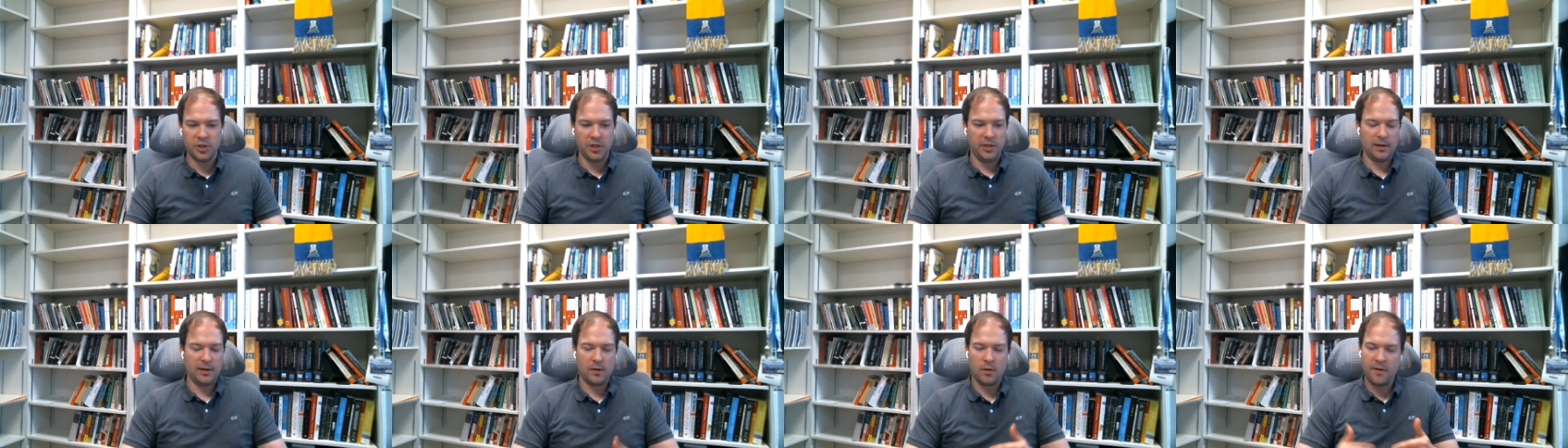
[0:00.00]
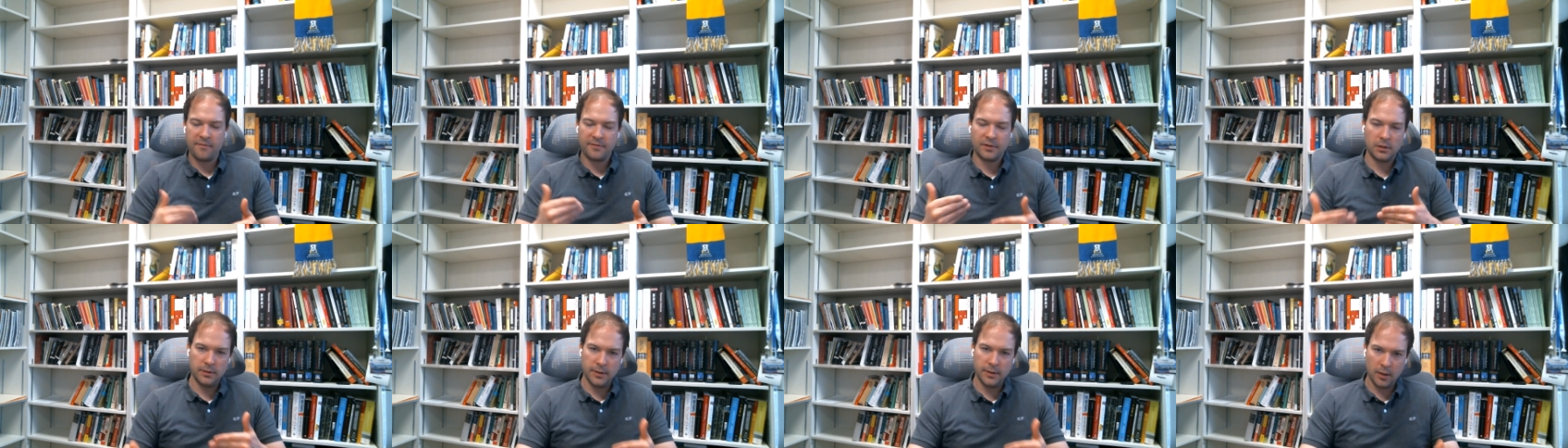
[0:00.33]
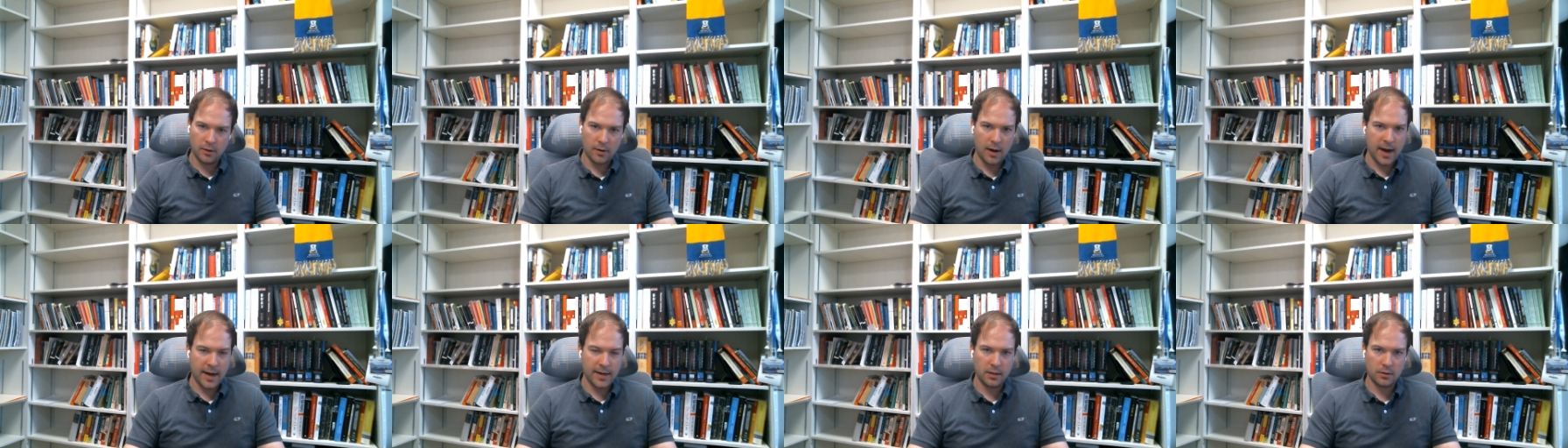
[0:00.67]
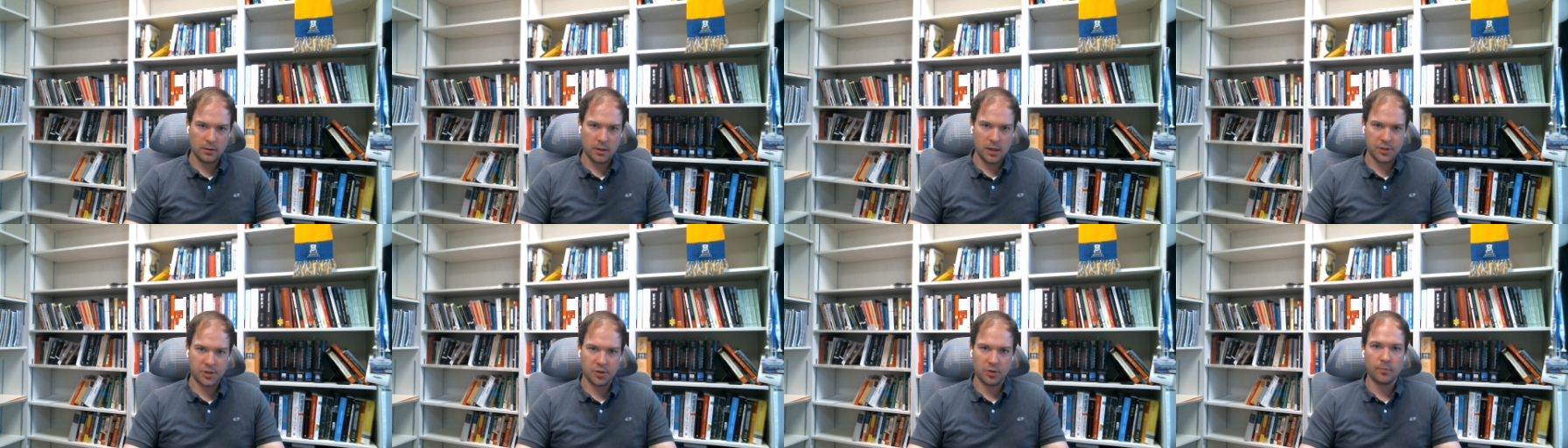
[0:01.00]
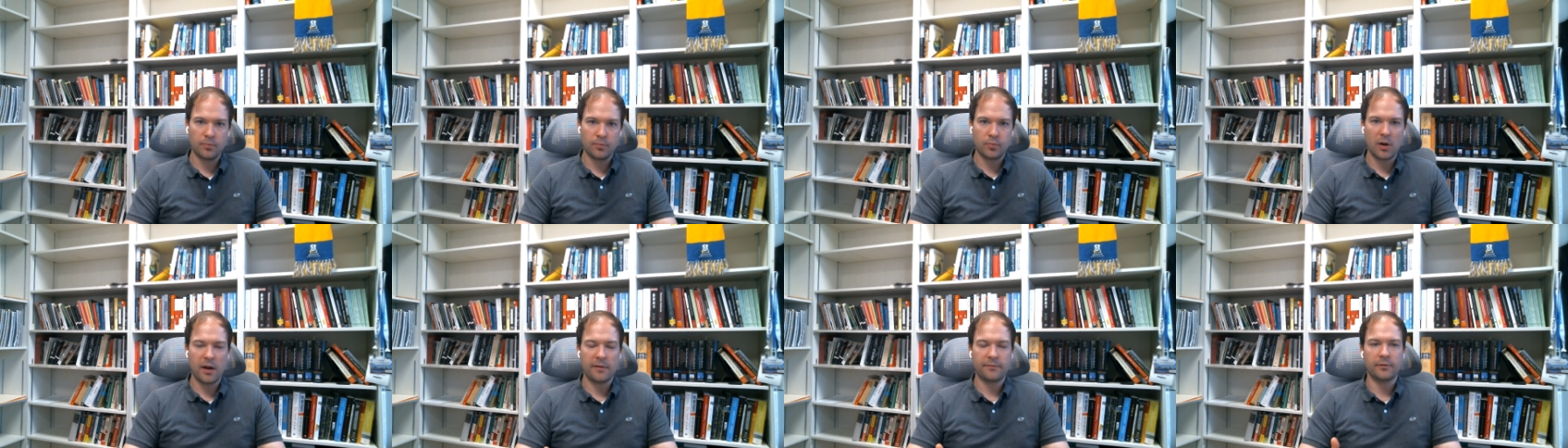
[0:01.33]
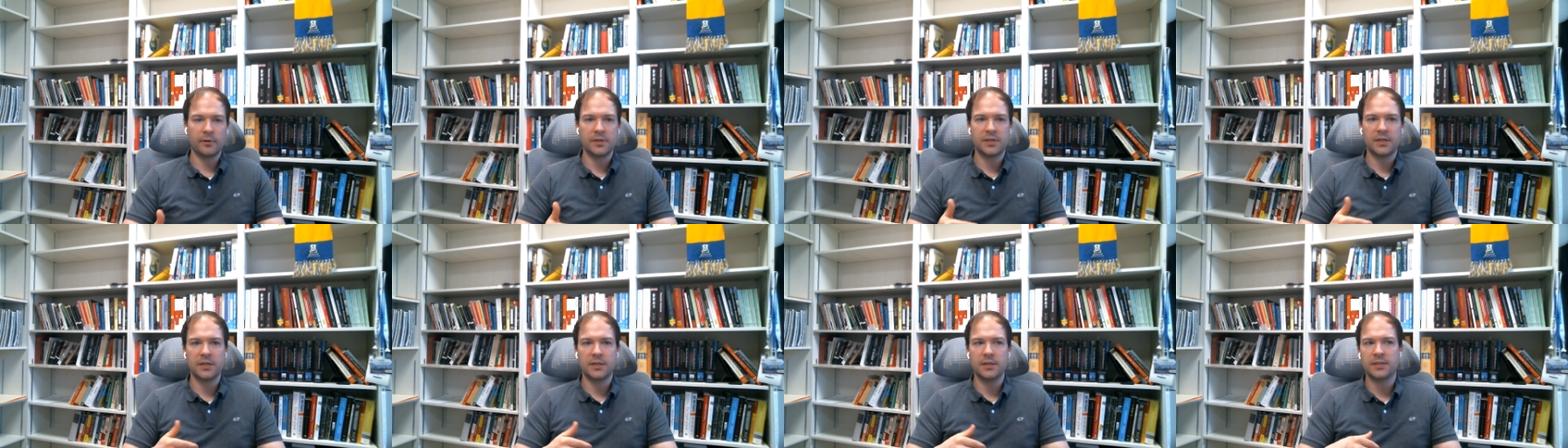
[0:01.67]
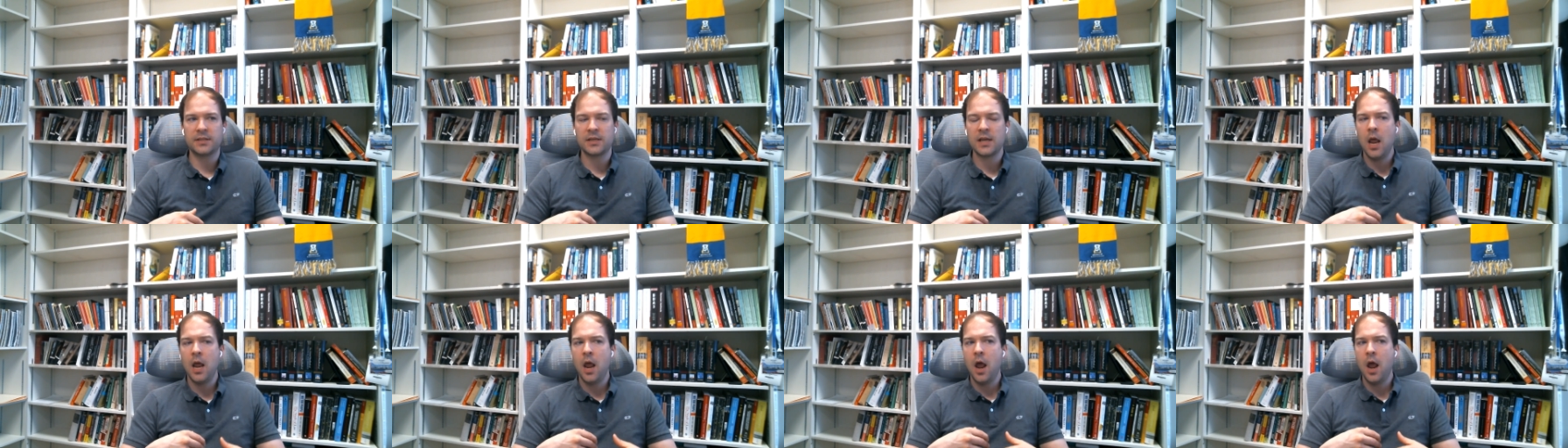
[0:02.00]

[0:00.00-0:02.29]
they don't have clear ideological preferences,